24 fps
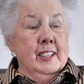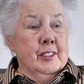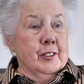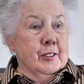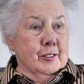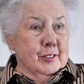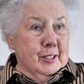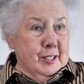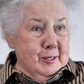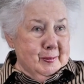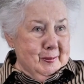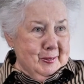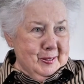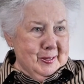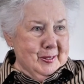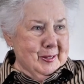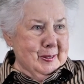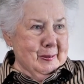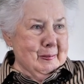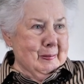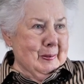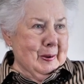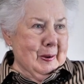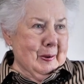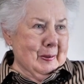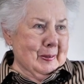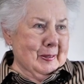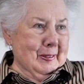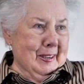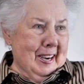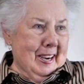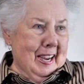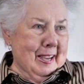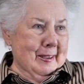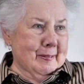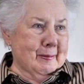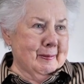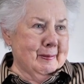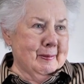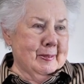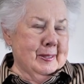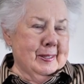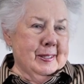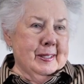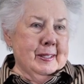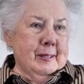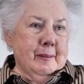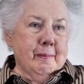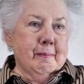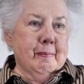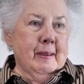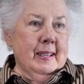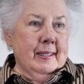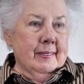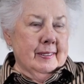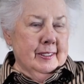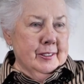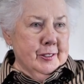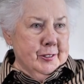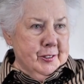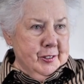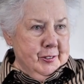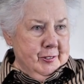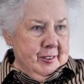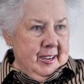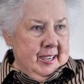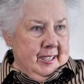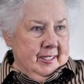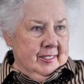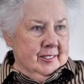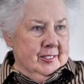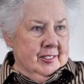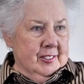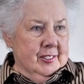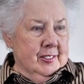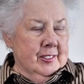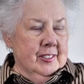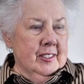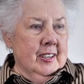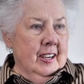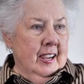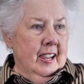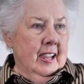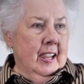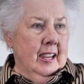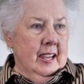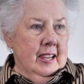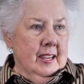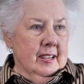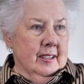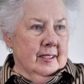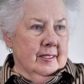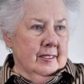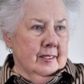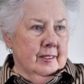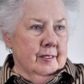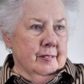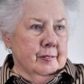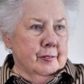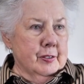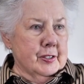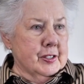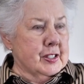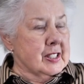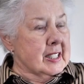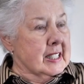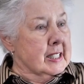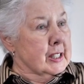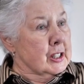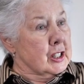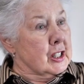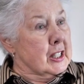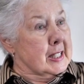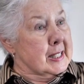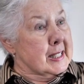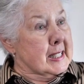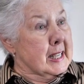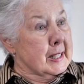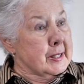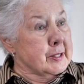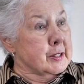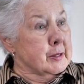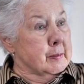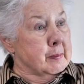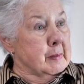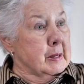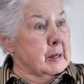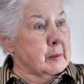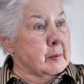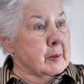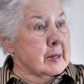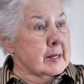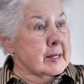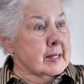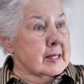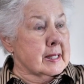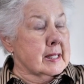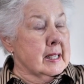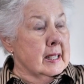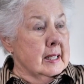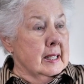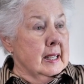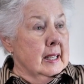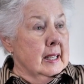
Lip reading: Took him to the program, met the director, and the first thing she said to me was,